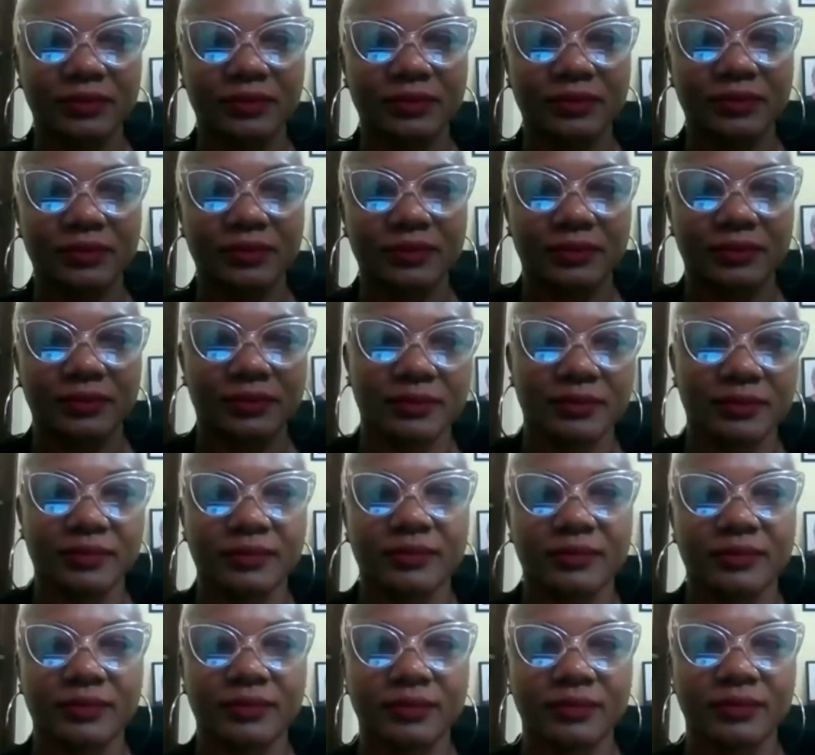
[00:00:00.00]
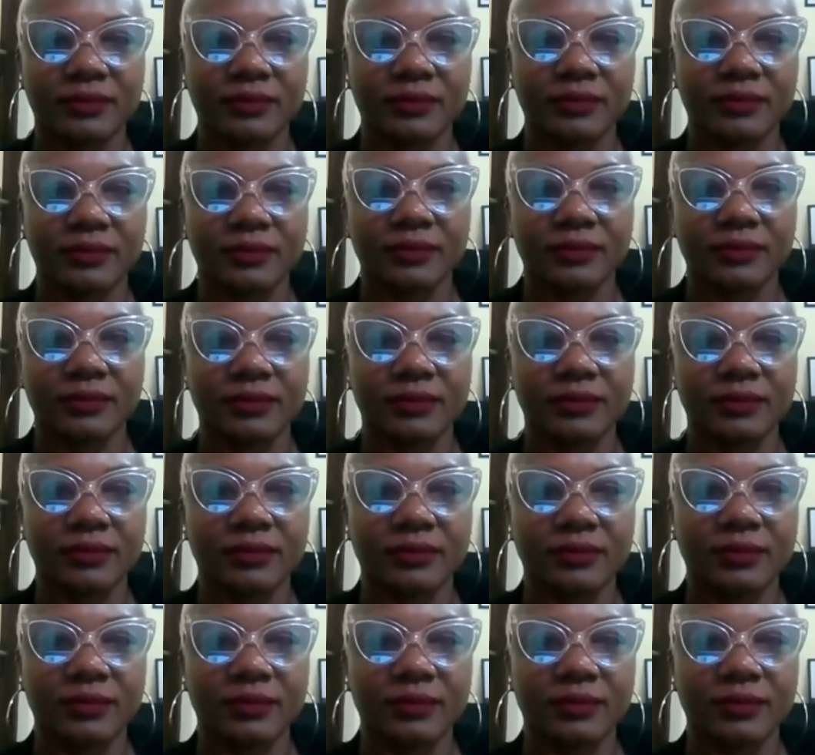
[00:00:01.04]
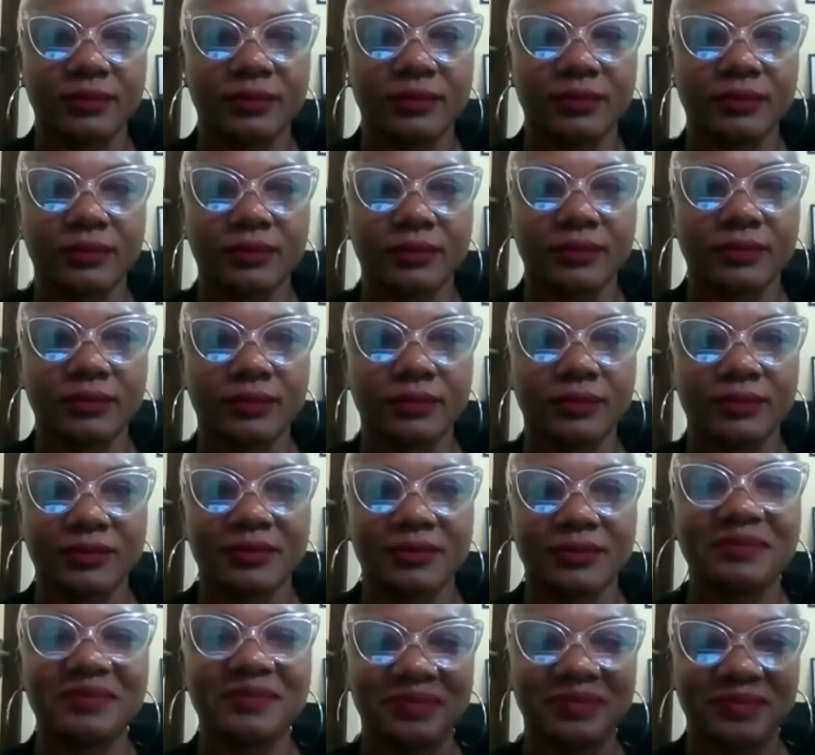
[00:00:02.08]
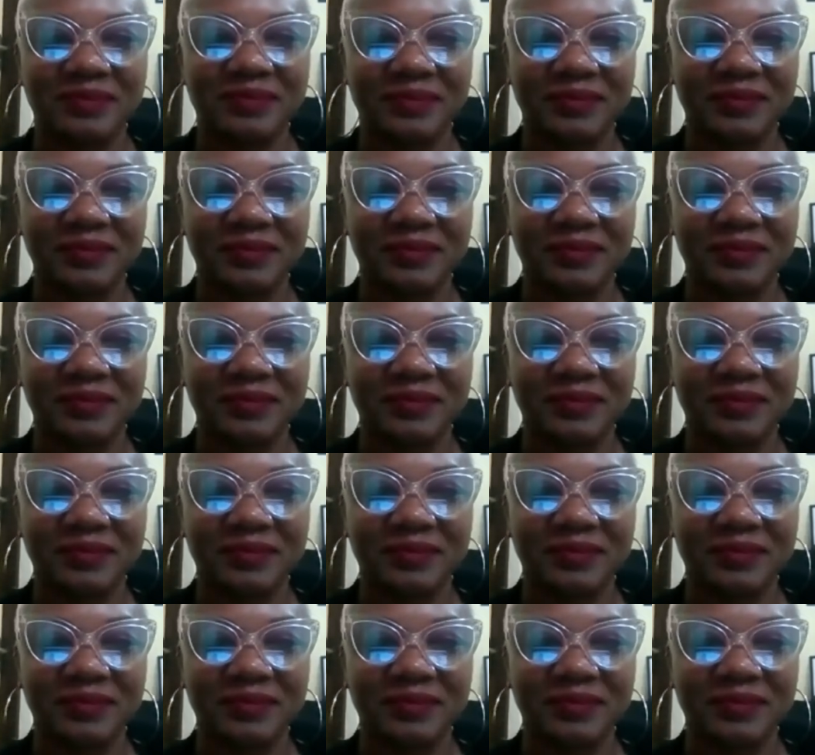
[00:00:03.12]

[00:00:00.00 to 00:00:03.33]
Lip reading: No words are spoken by the person on screen.